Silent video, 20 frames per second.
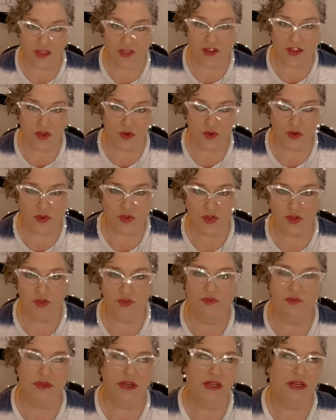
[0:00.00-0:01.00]
the local
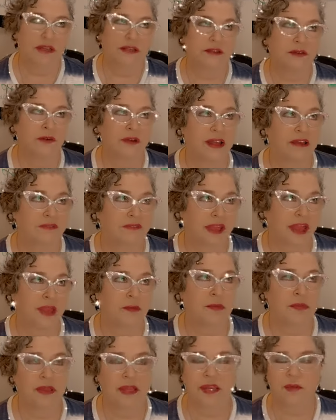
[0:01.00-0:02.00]
news, but I don't have
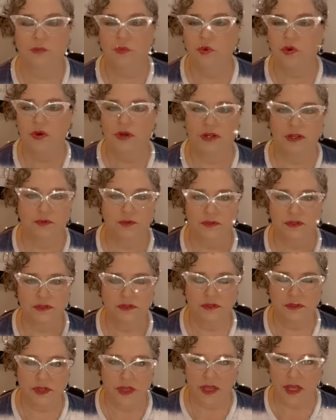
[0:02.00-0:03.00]
cable anymore, and it
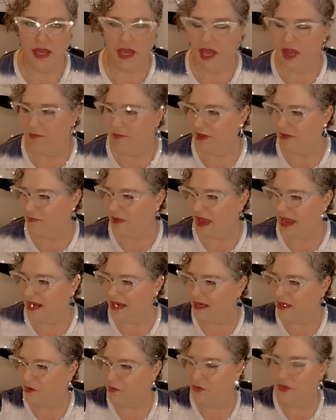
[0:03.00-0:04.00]
was a big pain,
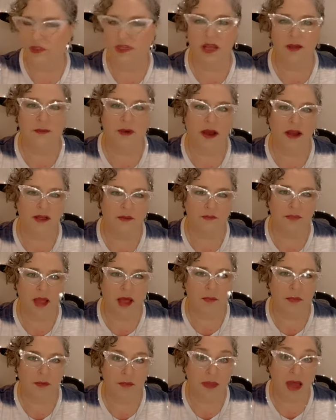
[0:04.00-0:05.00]
and it wouldn't come on, and
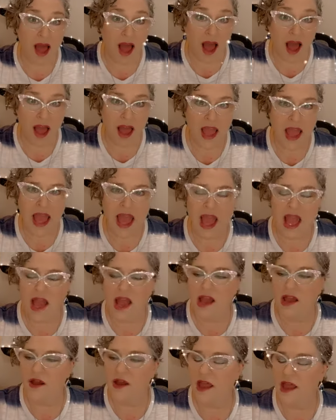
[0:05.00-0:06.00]
blah, blah, blah.
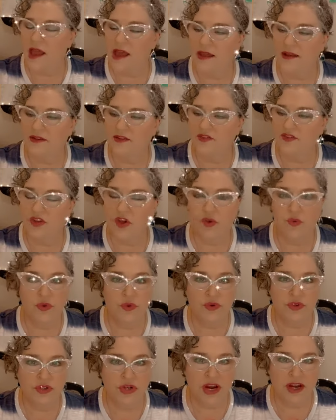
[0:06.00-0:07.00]
And so we
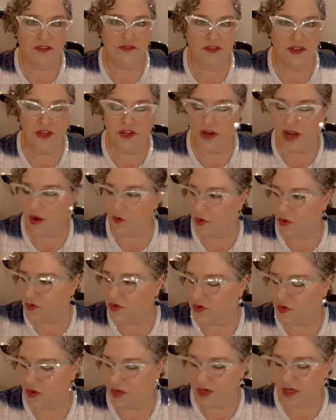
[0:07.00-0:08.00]
were trying to figure out what
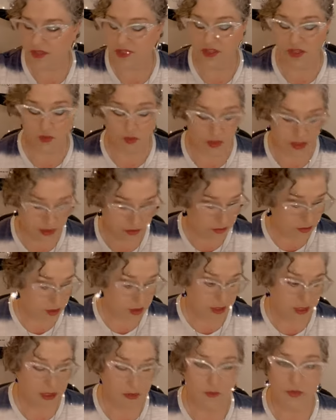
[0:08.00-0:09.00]
was going on. So we
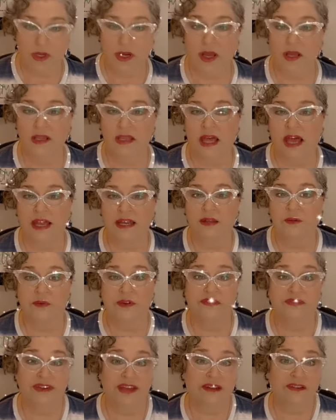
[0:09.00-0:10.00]
went online, and
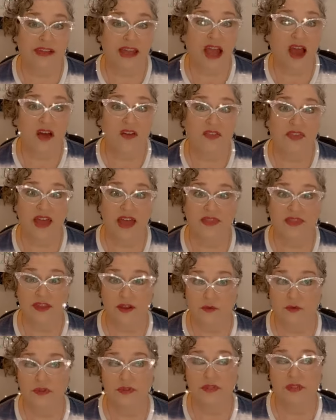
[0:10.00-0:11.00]
we found out that
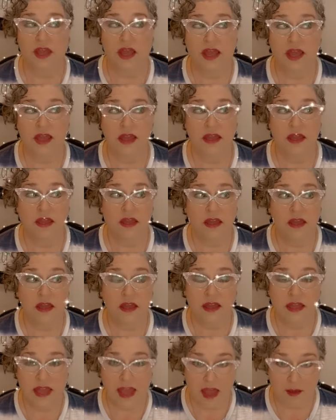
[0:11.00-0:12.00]
there was a
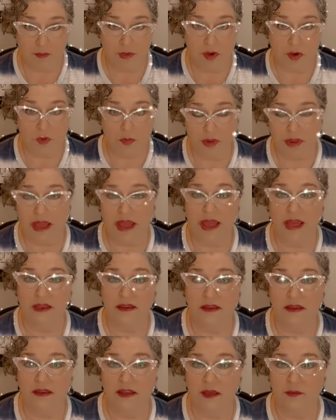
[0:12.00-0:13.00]
chemical plant,
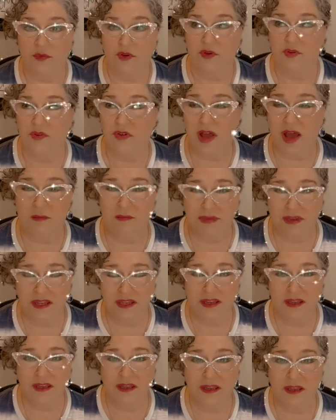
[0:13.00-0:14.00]
a chemical company